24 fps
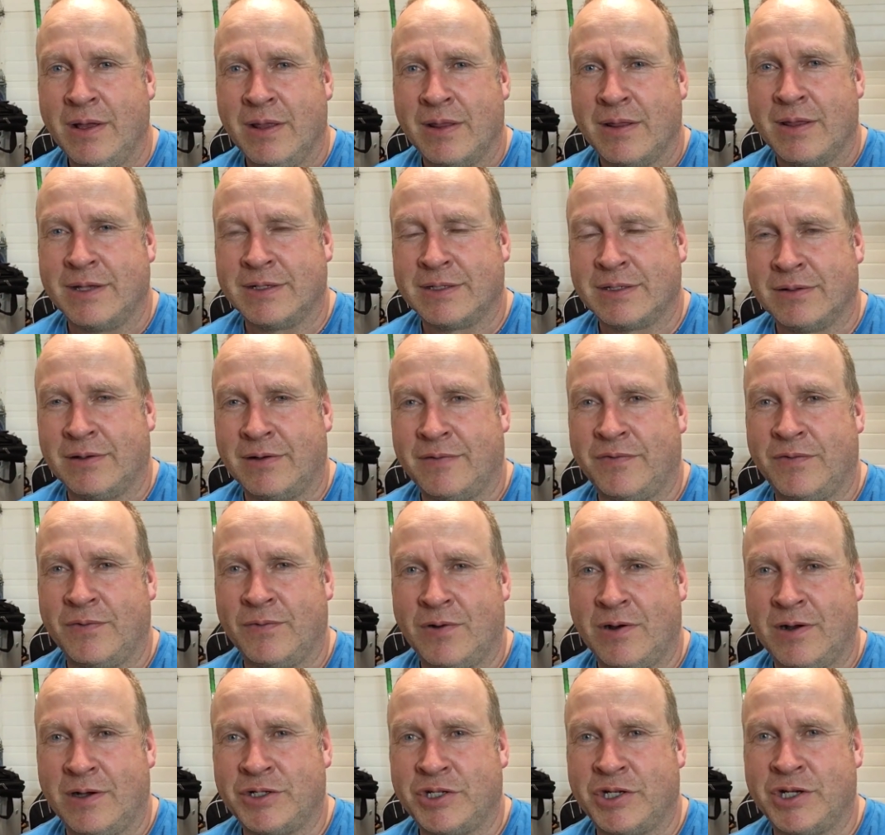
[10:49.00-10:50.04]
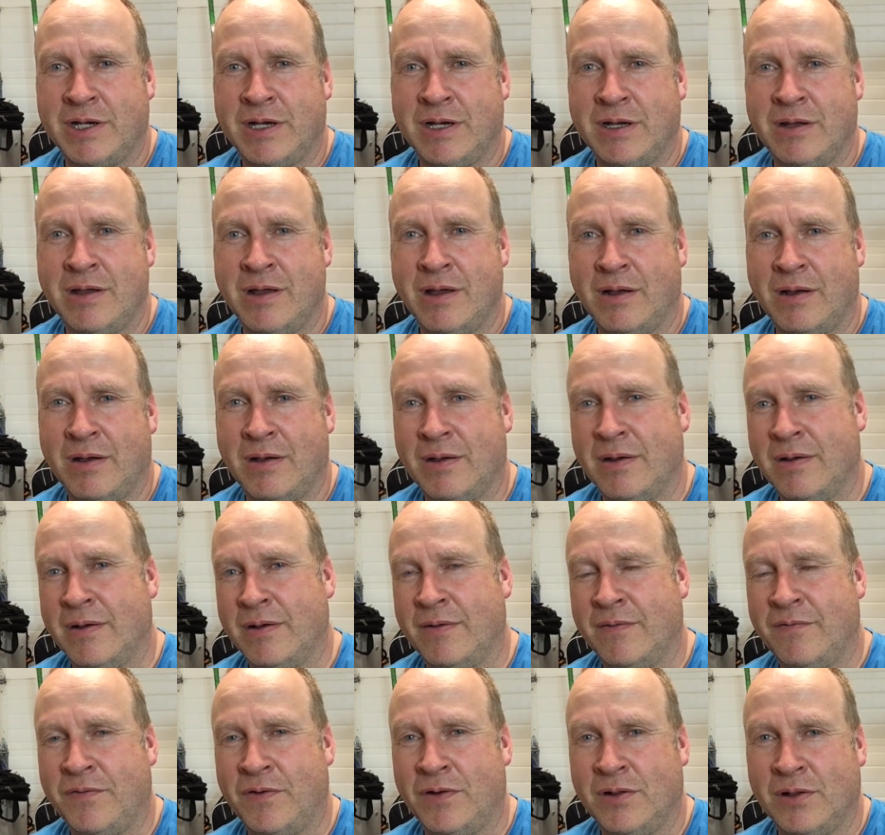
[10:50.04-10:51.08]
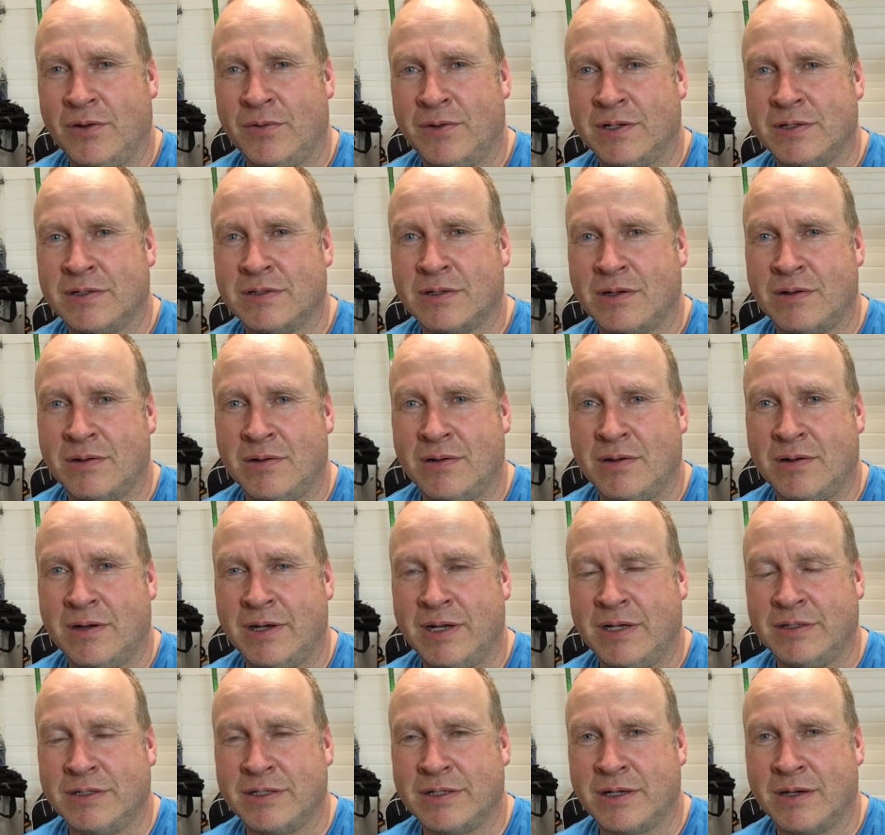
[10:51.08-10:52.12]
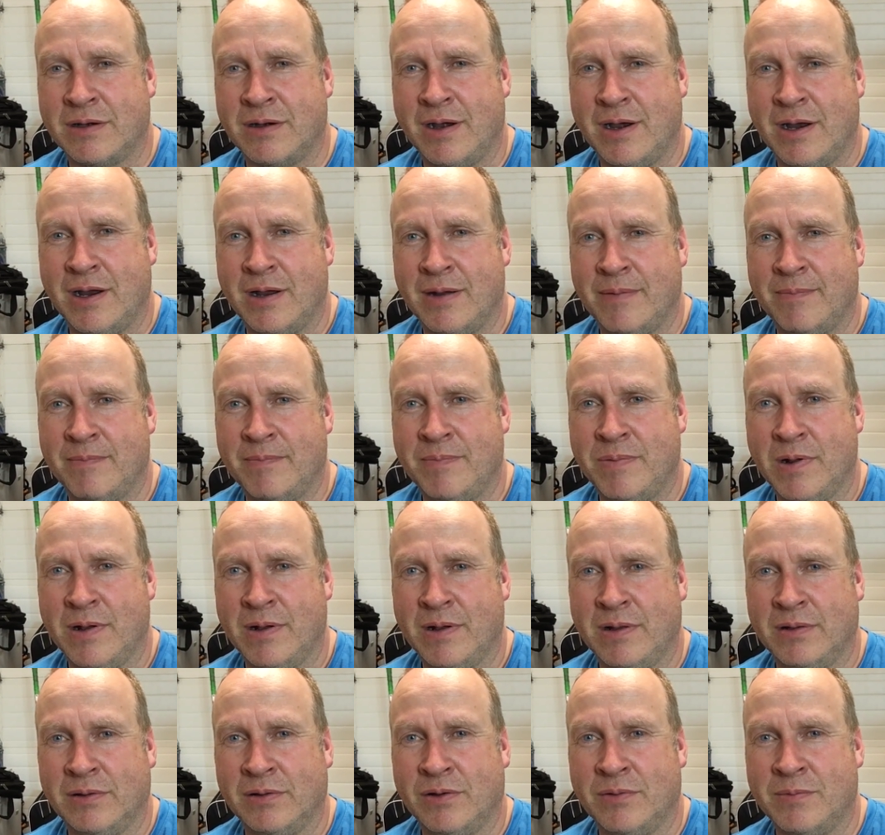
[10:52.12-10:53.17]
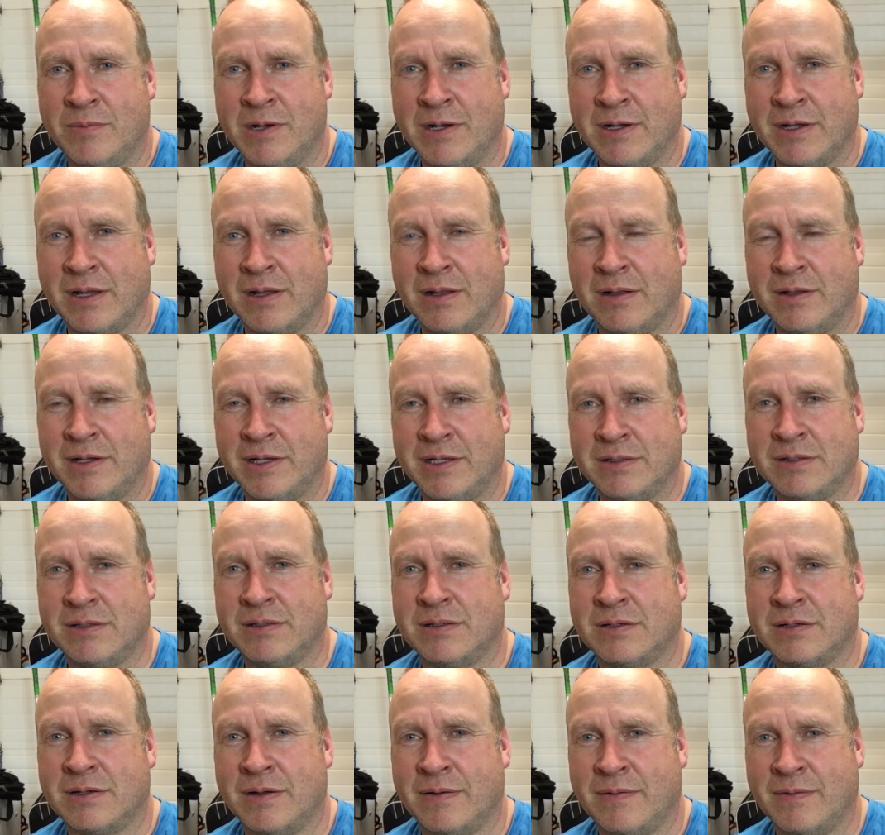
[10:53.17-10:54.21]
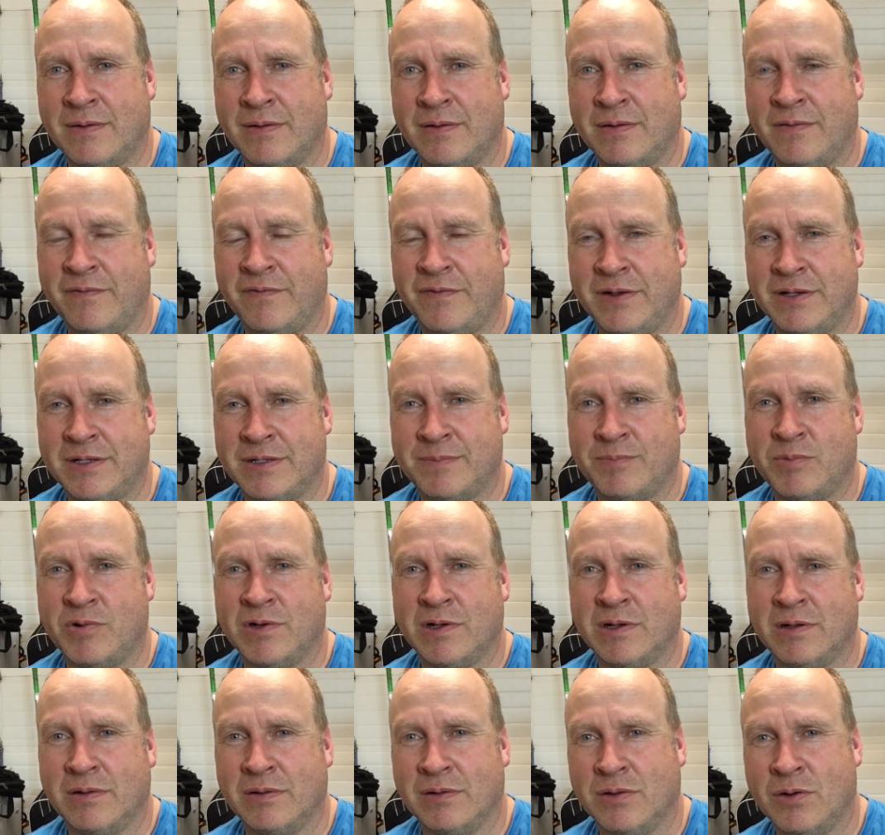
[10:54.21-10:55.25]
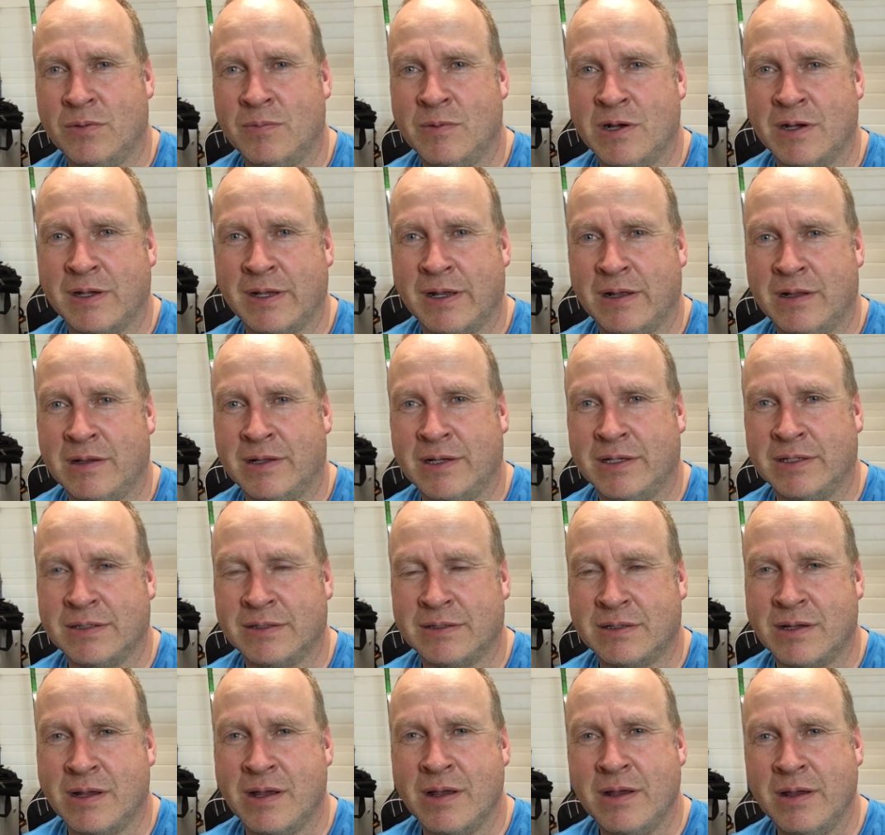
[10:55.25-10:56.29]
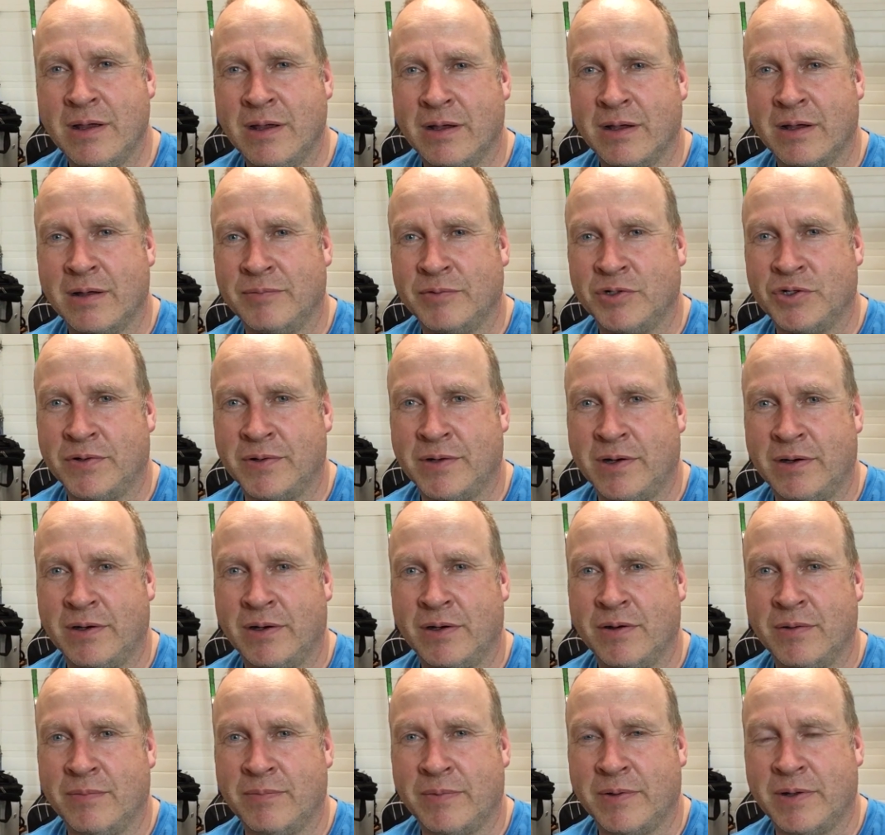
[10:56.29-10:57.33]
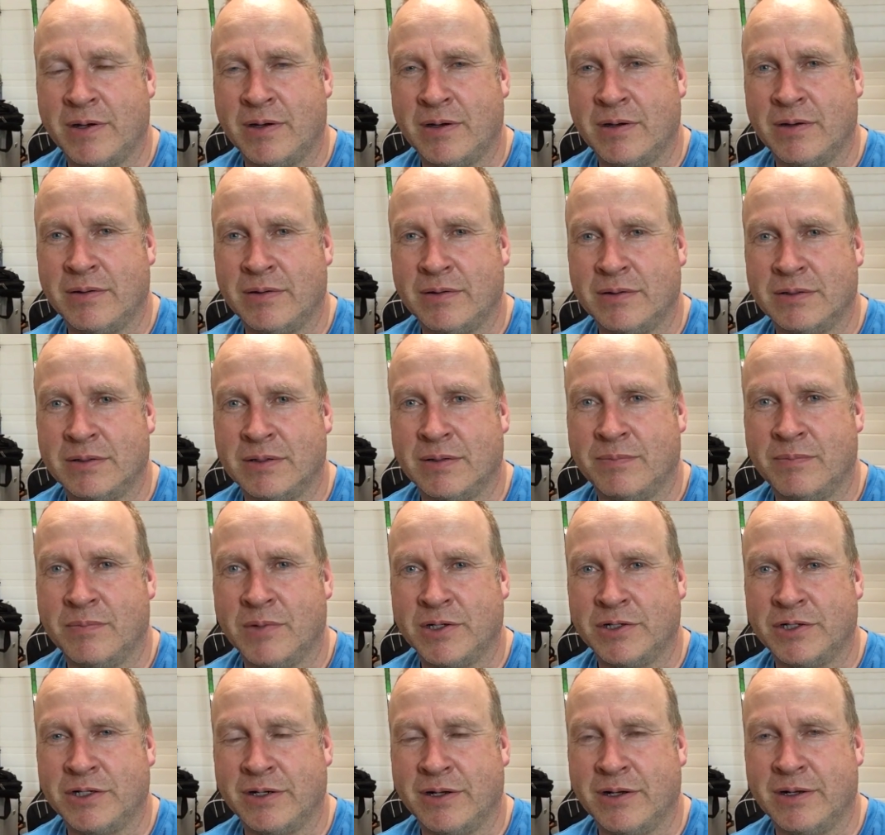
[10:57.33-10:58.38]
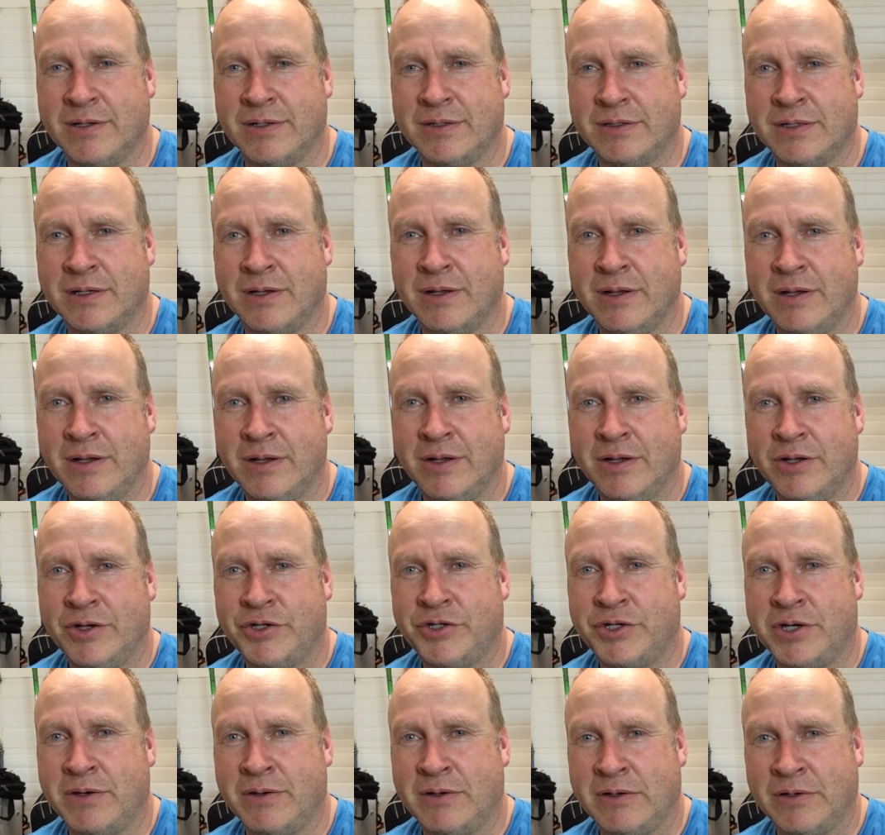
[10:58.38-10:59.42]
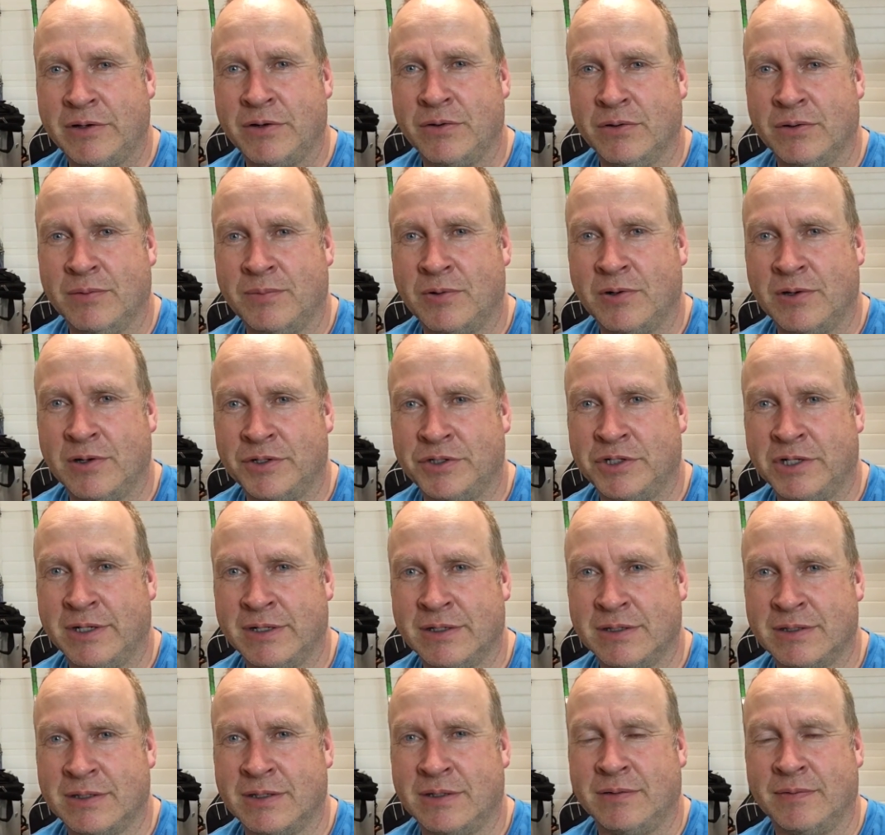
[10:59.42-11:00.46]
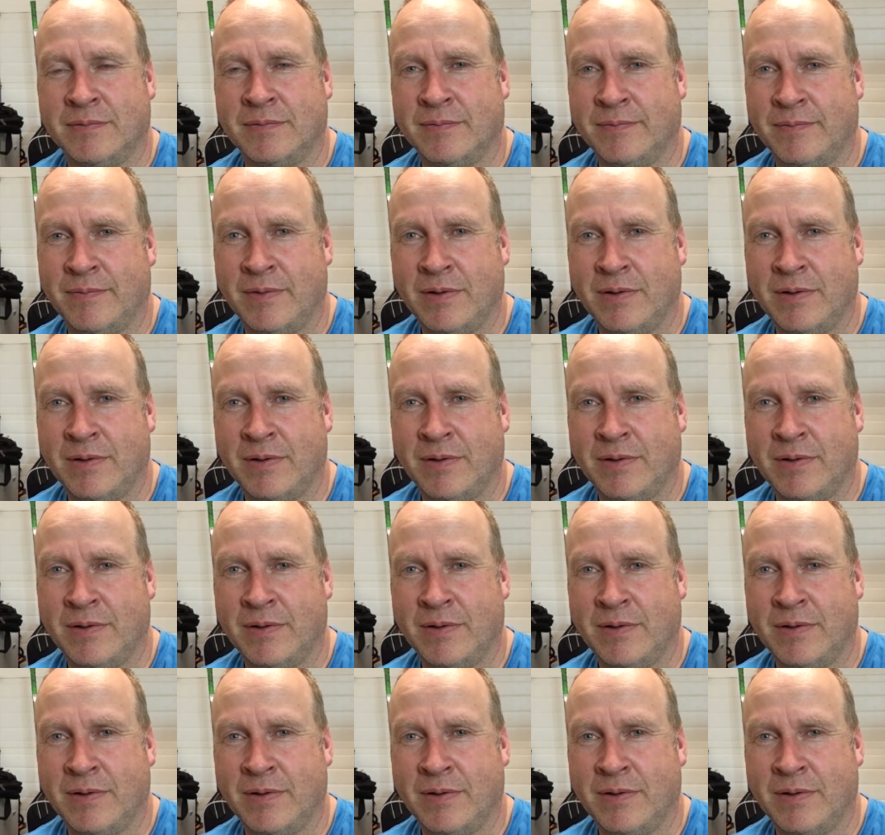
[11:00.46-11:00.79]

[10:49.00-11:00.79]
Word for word: thanks a lot for watching. Follow us on Instagram, Lowbuck LS, Facebook, Lowbuck LS. Come join our group there. There's a bunch of guys sharing cool projects and